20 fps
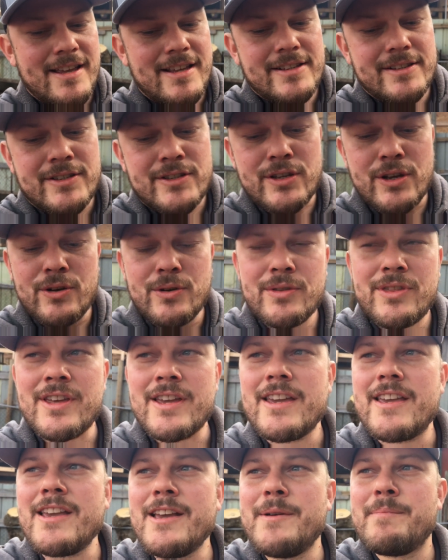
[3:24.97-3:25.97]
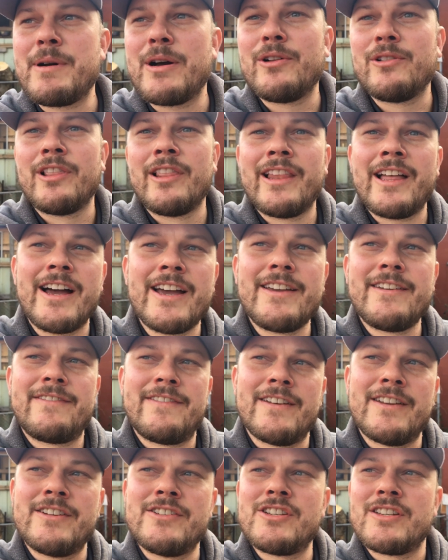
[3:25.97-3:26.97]
So thinking about life
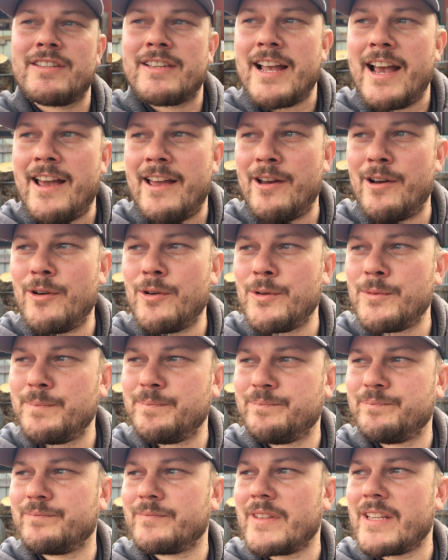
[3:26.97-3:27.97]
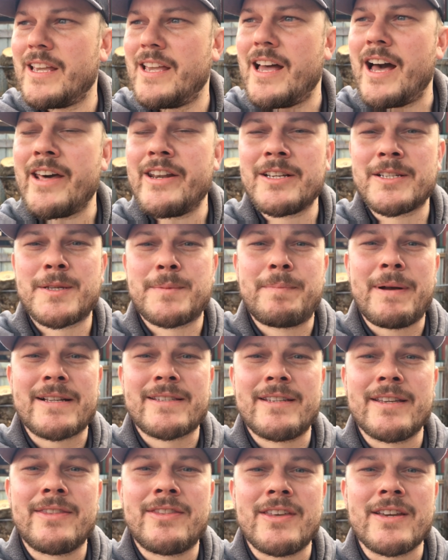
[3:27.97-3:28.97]
and just how
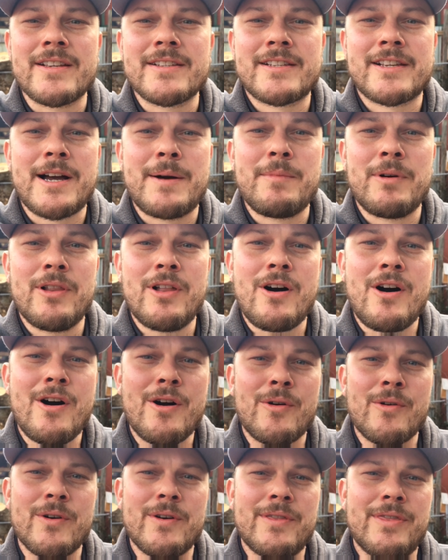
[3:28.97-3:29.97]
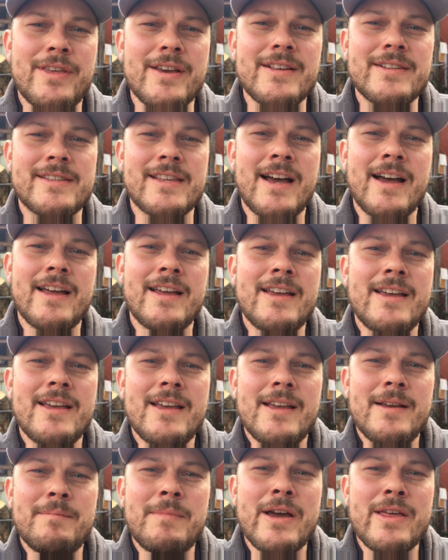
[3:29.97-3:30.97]
unexpected things come along, or things that
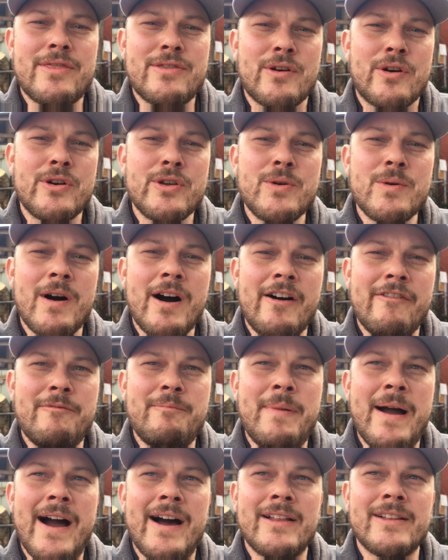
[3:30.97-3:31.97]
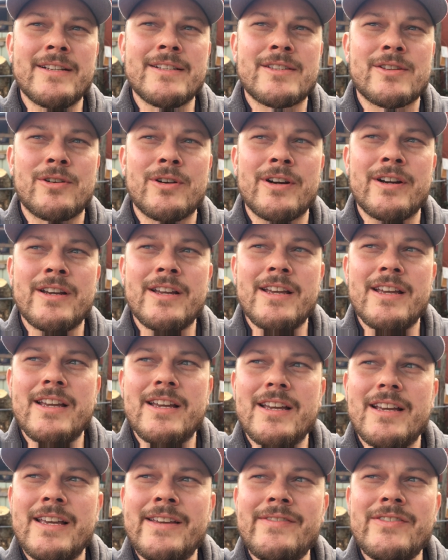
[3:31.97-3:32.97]
might throw you off balance, or
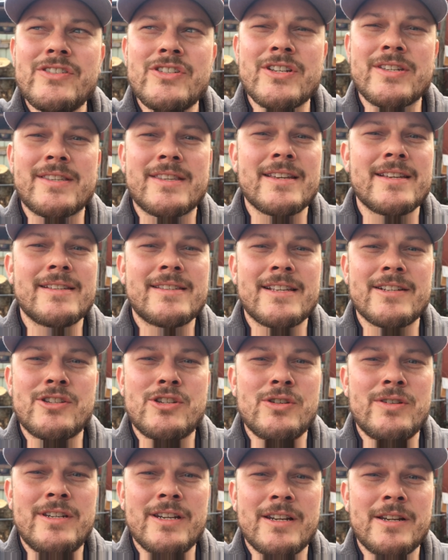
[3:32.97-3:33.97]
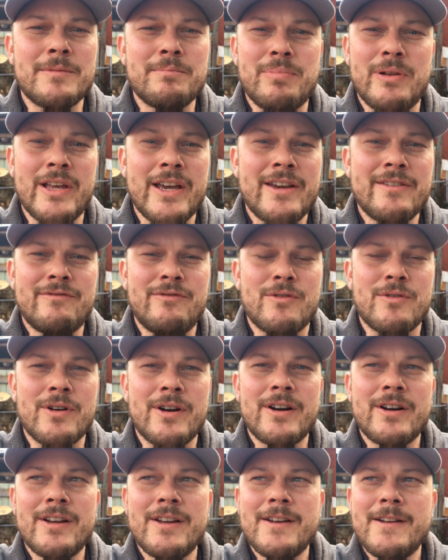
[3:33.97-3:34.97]
even just things that you didn't plan for.